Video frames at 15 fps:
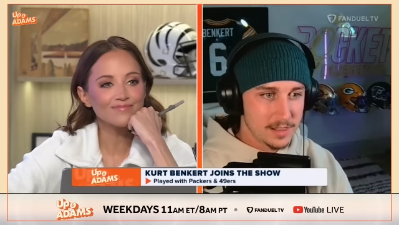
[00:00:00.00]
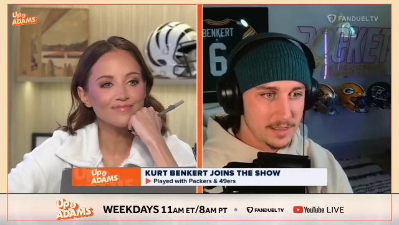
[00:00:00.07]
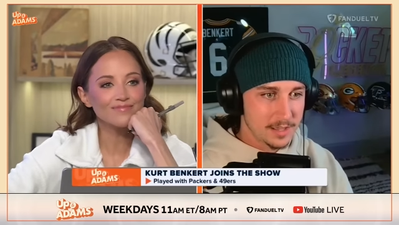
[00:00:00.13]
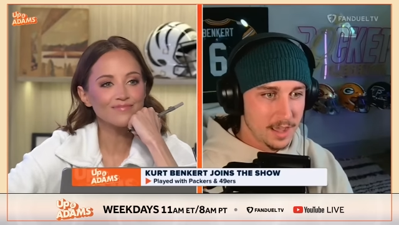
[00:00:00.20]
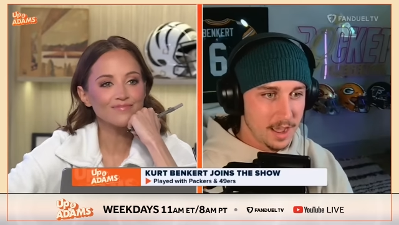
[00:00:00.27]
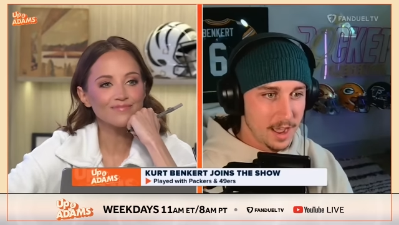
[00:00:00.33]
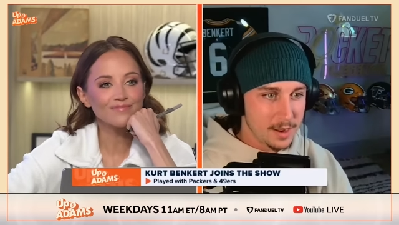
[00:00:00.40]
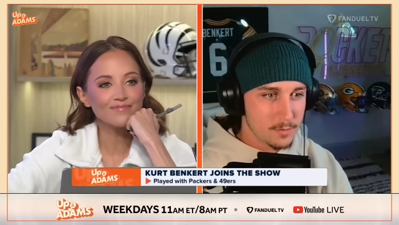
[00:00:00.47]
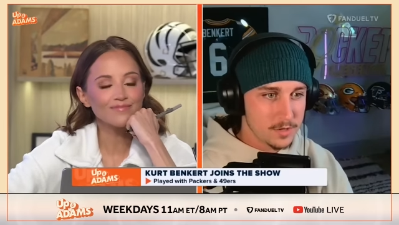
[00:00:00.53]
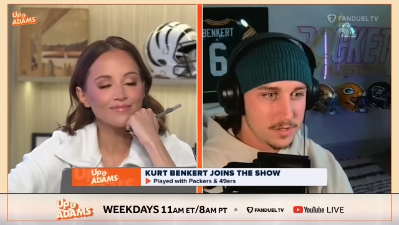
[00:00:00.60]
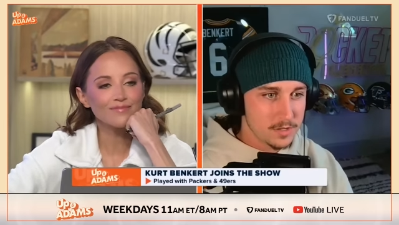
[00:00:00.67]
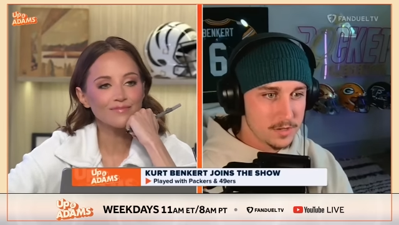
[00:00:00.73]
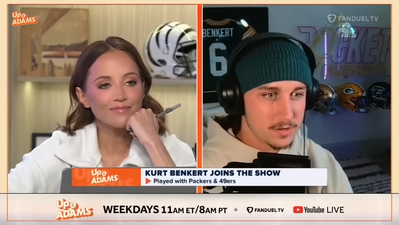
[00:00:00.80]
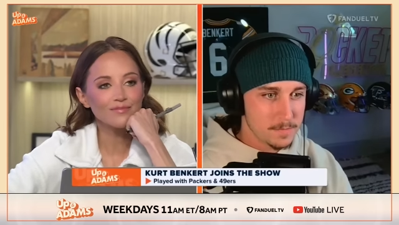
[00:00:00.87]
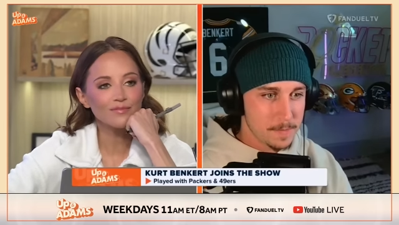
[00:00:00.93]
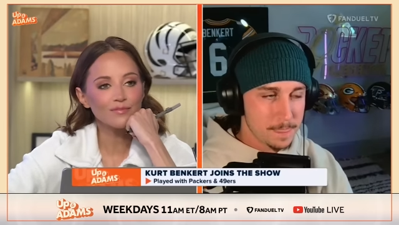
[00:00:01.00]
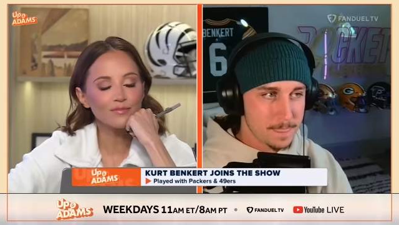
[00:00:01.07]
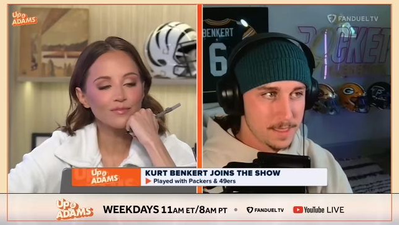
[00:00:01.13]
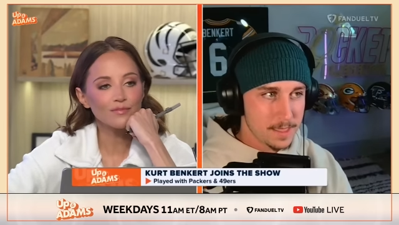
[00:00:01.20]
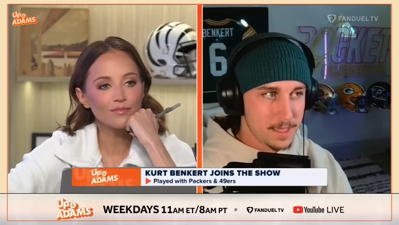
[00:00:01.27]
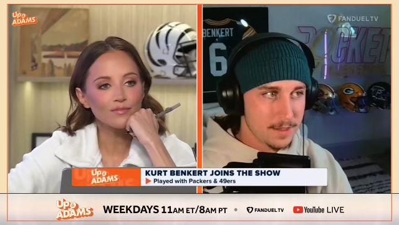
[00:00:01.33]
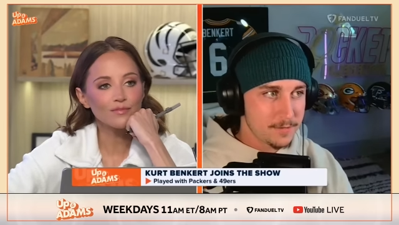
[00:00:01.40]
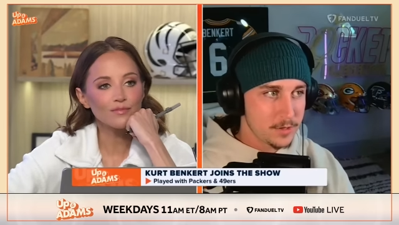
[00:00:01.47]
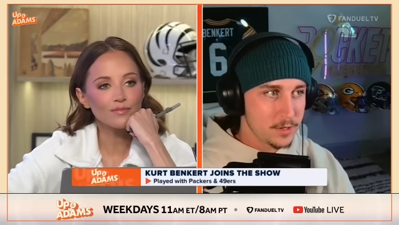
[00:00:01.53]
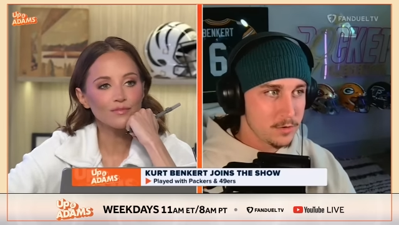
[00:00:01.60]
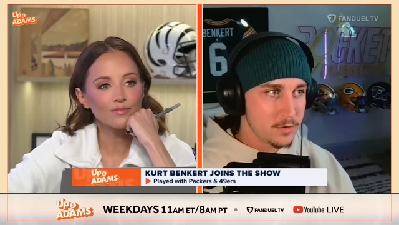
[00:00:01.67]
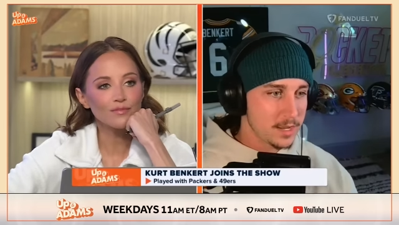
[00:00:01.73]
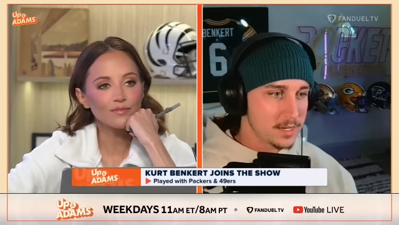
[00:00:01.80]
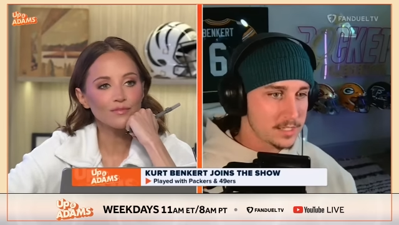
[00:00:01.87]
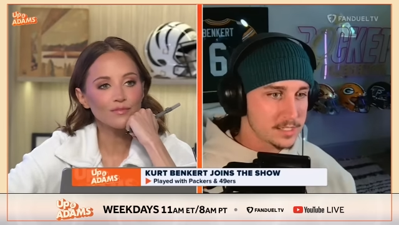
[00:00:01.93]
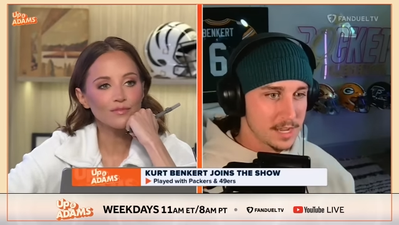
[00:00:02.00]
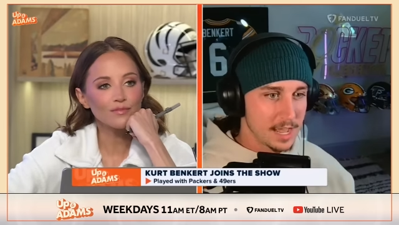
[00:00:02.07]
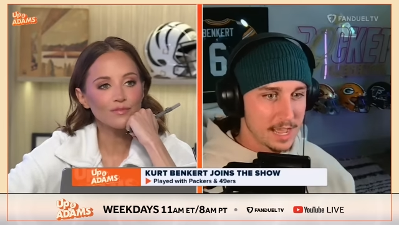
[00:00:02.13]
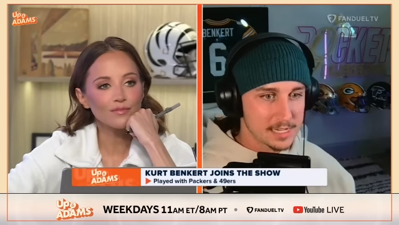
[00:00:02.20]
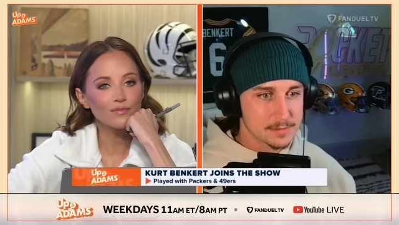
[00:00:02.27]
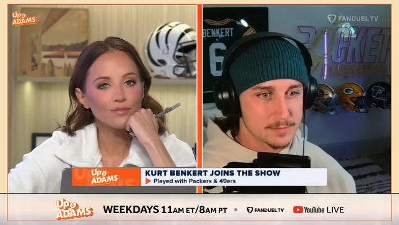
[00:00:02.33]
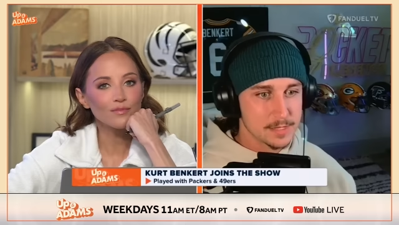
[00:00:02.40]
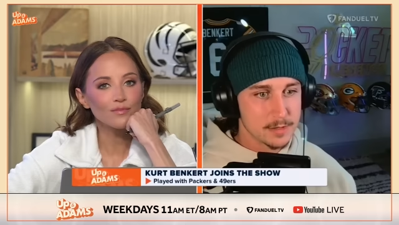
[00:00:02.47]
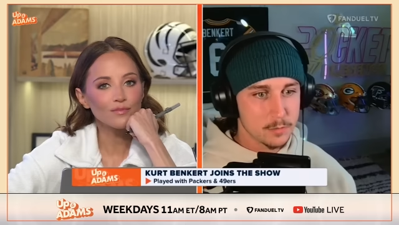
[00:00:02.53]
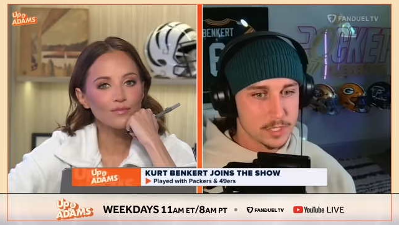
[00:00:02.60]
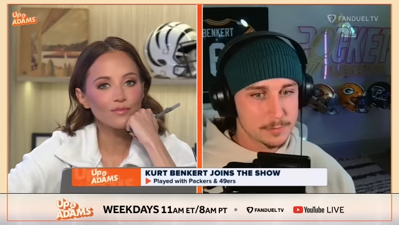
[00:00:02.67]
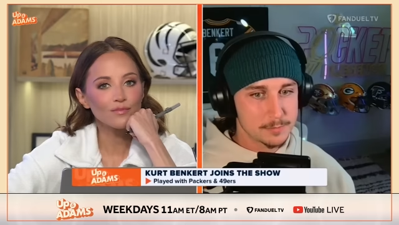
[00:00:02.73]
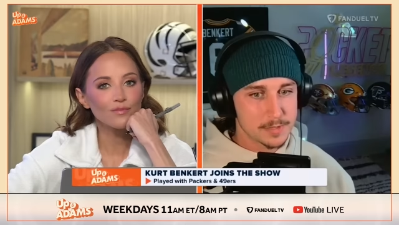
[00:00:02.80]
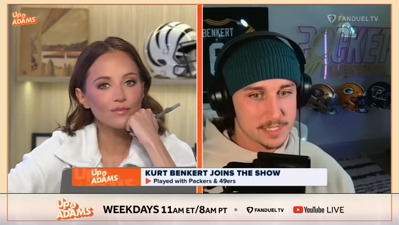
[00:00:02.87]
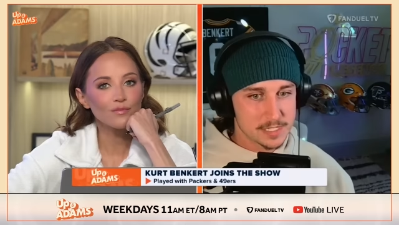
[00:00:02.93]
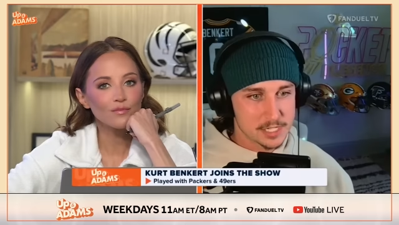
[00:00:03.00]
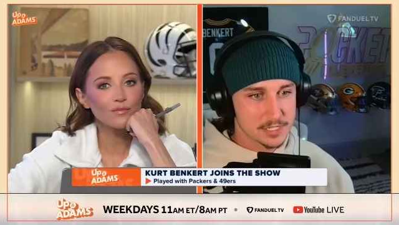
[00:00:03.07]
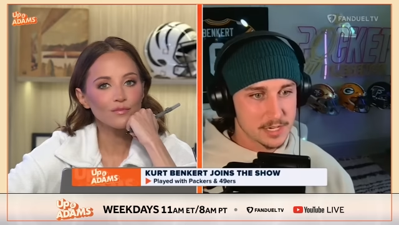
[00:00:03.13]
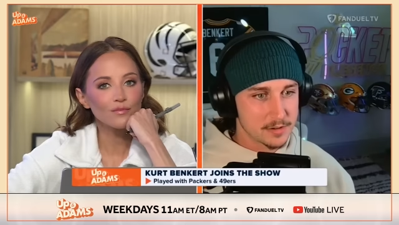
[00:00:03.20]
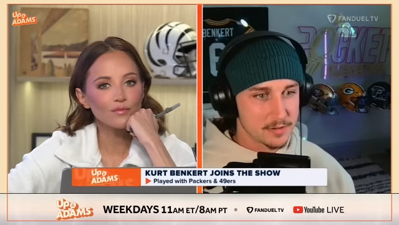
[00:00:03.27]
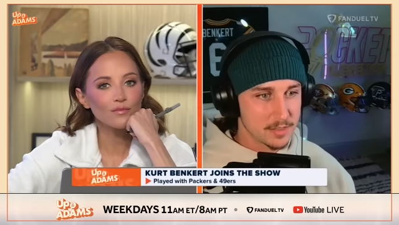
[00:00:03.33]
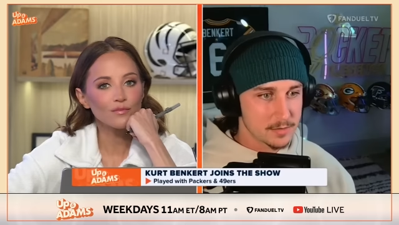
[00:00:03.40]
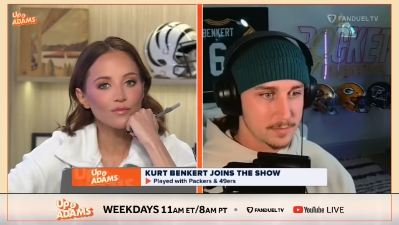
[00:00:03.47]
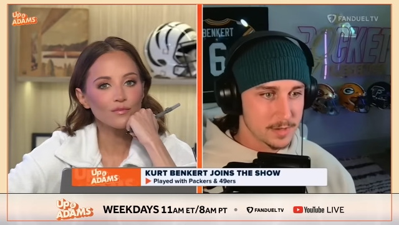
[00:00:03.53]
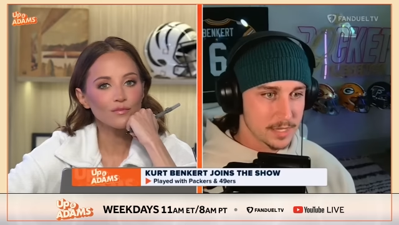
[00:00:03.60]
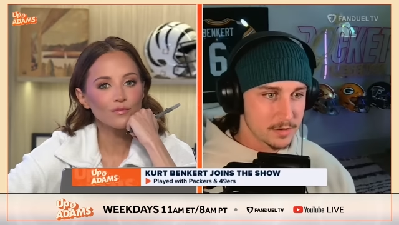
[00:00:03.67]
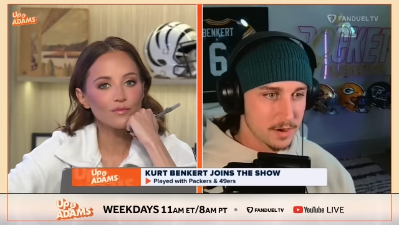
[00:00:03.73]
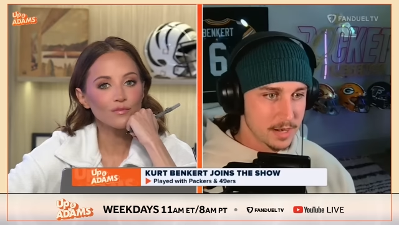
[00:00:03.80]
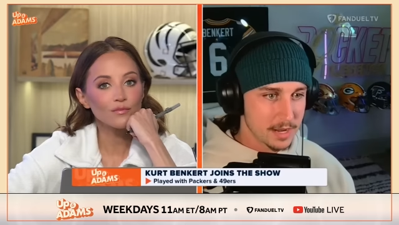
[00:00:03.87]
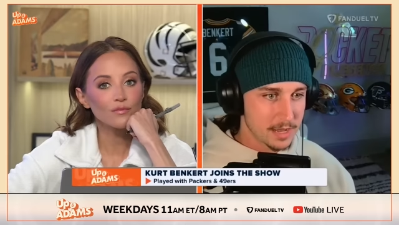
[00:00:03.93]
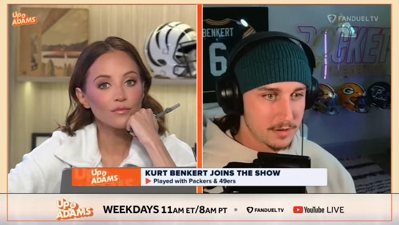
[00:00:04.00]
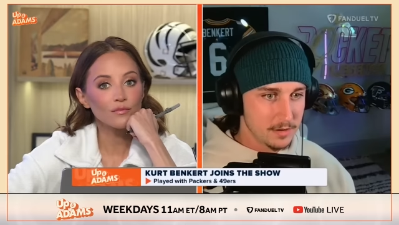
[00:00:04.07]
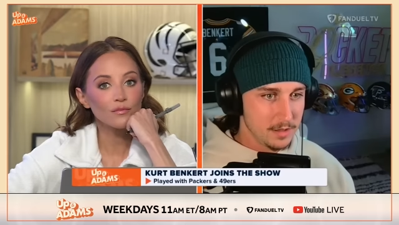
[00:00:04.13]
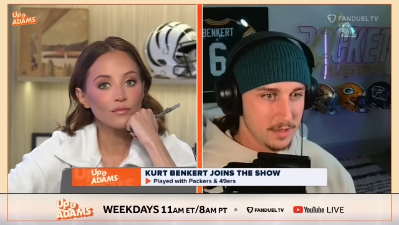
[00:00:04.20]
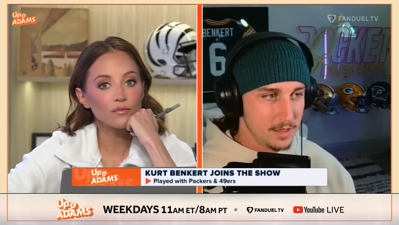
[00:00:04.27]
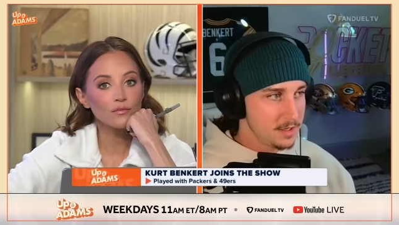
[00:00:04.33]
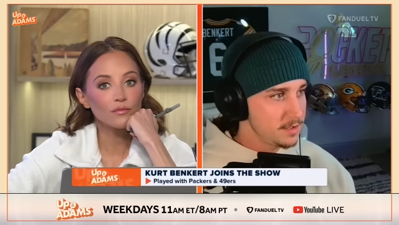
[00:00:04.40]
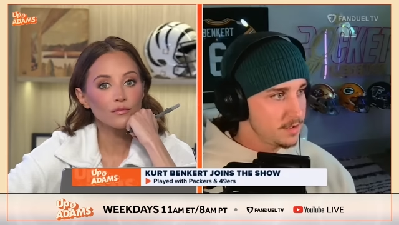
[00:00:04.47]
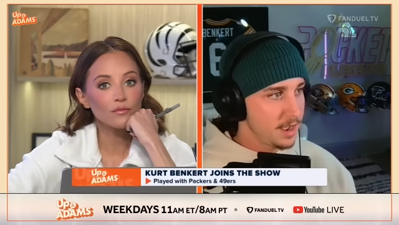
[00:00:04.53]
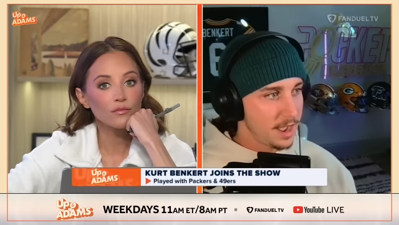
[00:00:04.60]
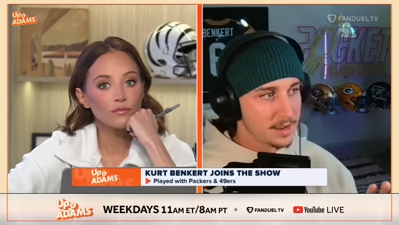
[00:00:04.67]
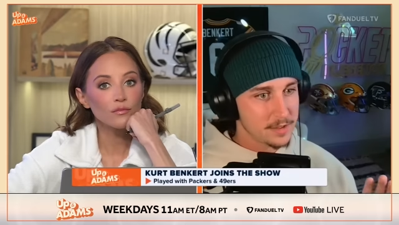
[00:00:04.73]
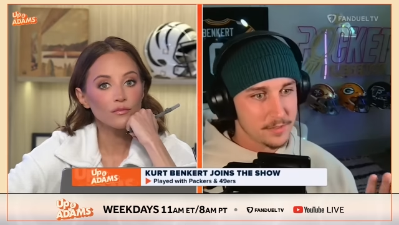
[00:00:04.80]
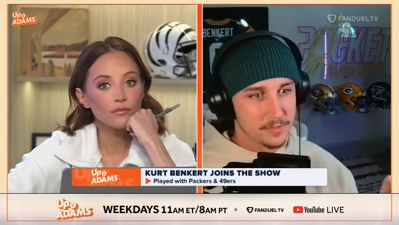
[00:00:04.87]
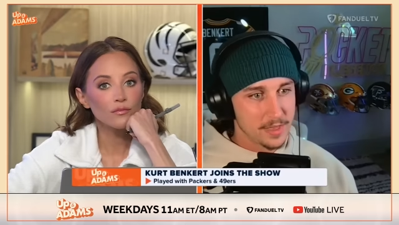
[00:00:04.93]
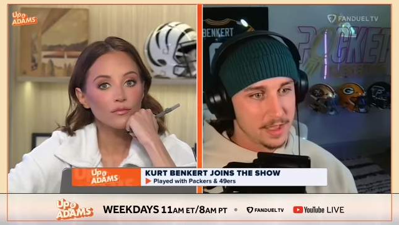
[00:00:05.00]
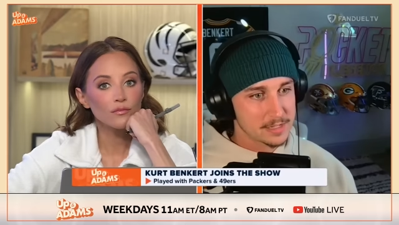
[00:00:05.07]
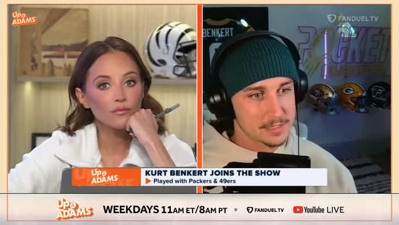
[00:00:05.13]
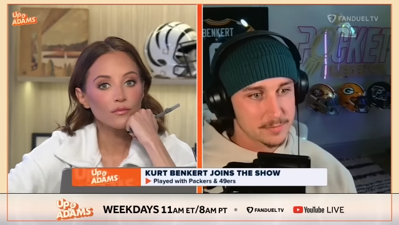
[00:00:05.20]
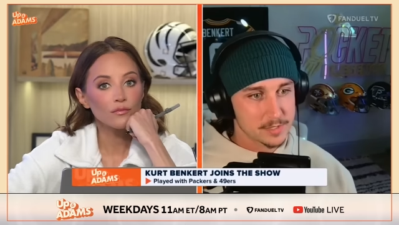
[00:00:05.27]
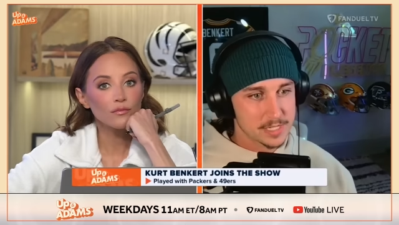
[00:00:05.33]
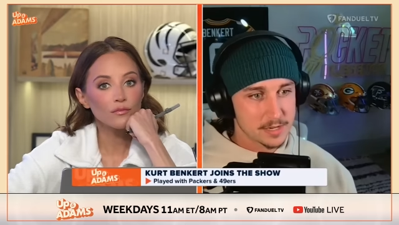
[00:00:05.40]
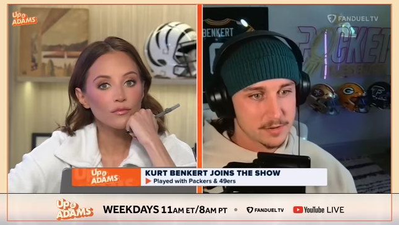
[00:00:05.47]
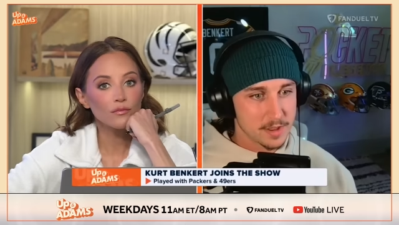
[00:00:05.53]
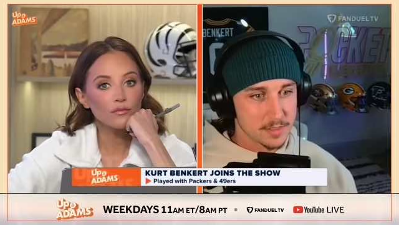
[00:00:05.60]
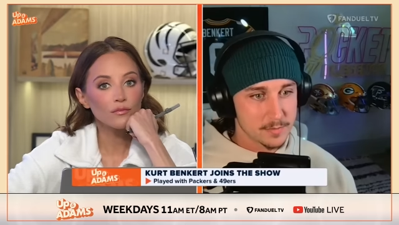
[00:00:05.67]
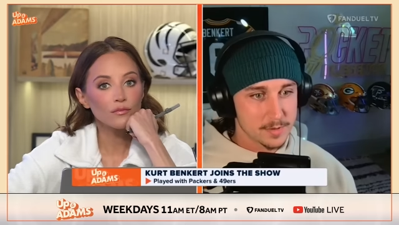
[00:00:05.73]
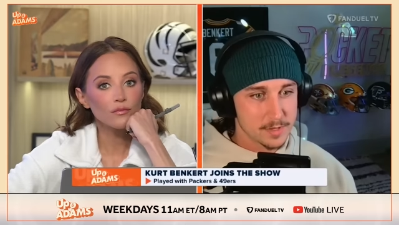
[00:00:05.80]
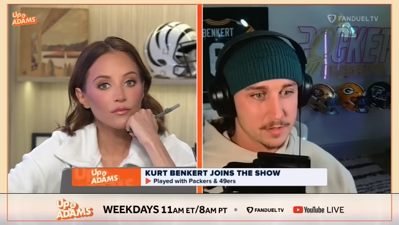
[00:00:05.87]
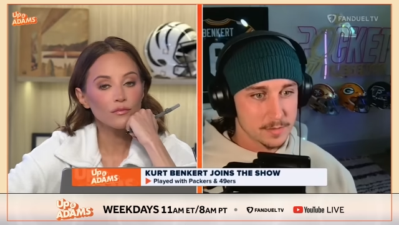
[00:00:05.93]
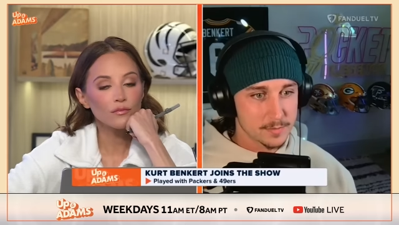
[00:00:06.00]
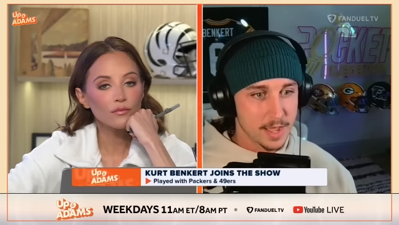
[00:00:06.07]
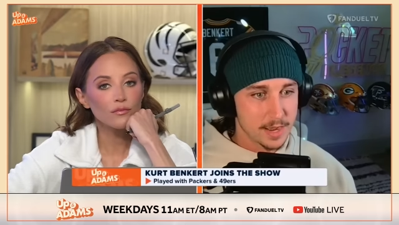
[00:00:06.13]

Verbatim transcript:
Speaker 1: Like I would, if you had to ask me which position I'd rather be in right now, I'd 1,000% rather be on the